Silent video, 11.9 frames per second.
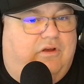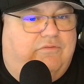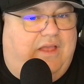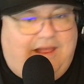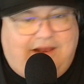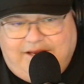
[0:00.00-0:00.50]
of
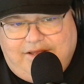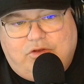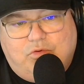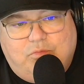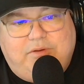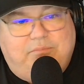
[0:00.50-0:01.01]
any
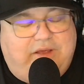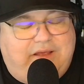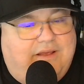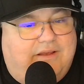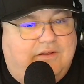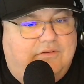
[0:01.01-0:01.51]
human
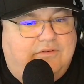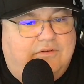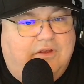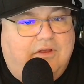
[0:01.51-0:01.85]
beings